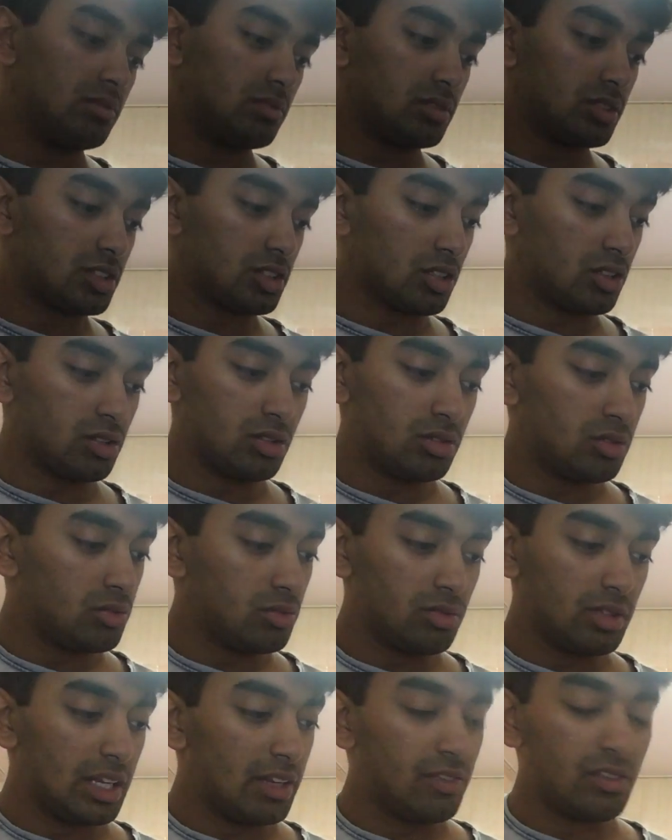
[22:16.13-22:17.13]

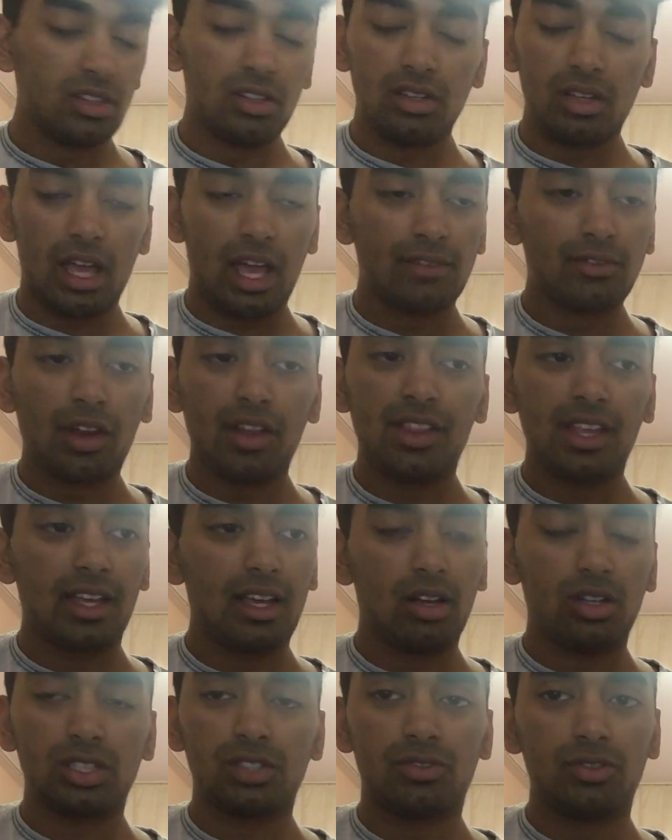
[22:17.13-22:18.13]
So even everything
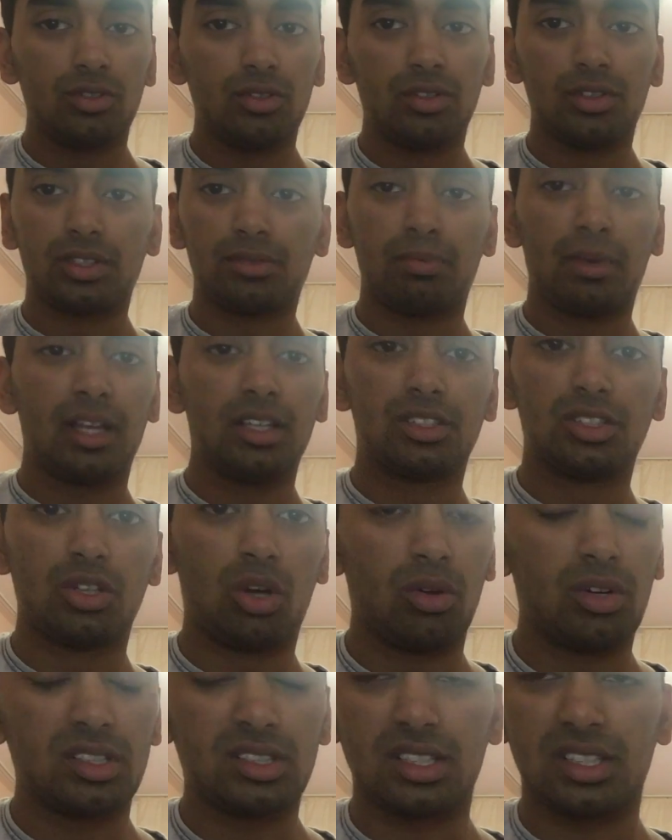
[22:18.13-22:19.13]
else through the main
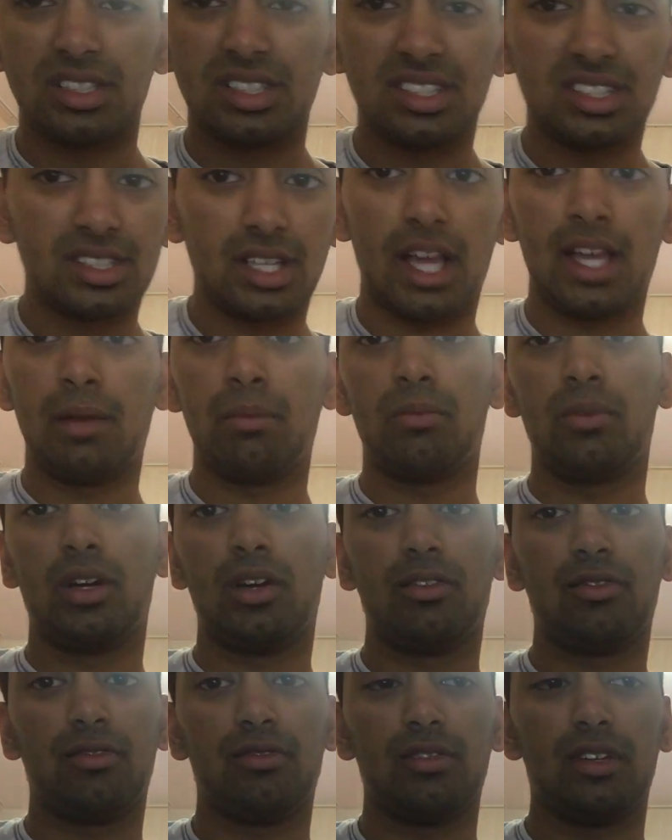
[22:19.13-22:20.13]
song is the same
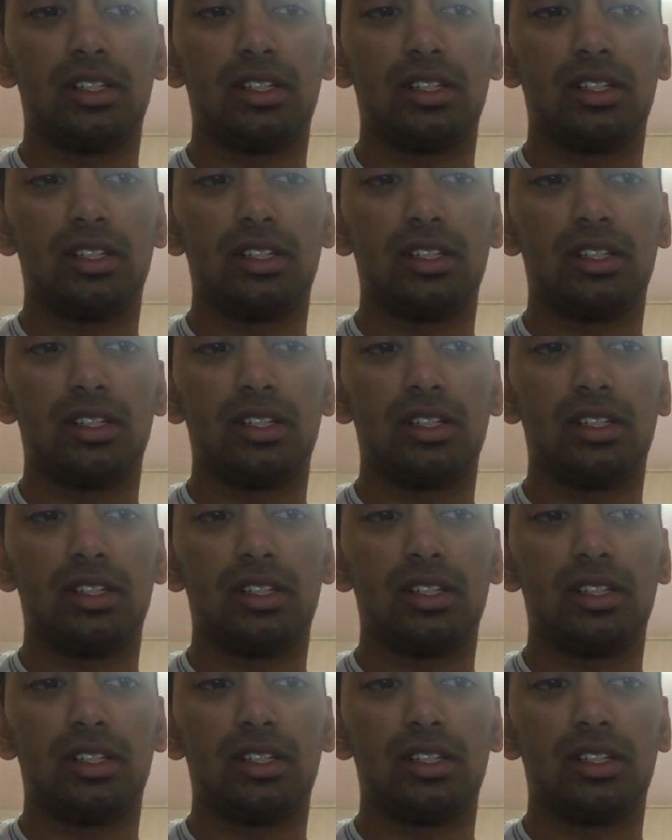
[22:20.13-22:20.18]
riff.